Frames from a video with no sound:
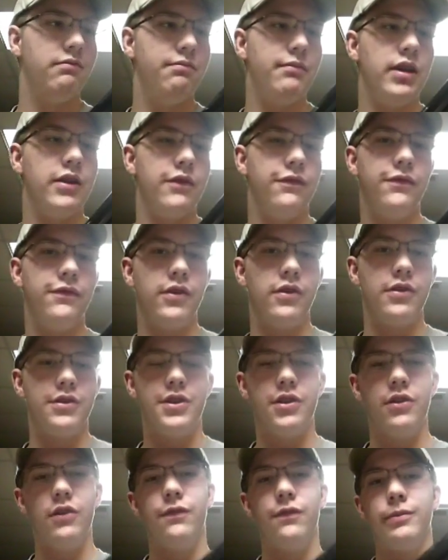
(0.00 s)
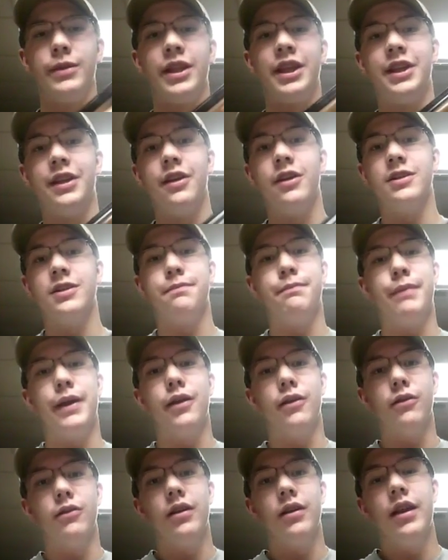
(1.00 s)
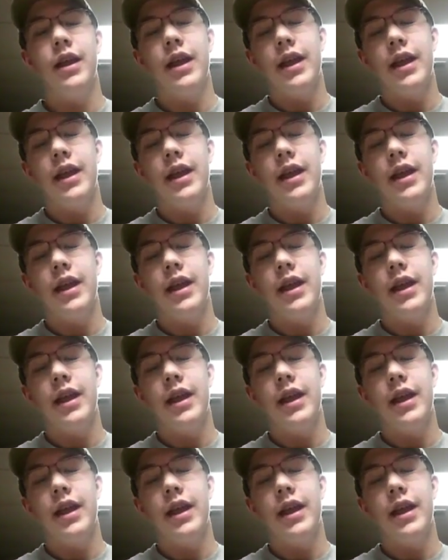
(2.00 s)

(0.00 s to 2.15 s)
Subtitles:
about a foot or two from the gun's barrel.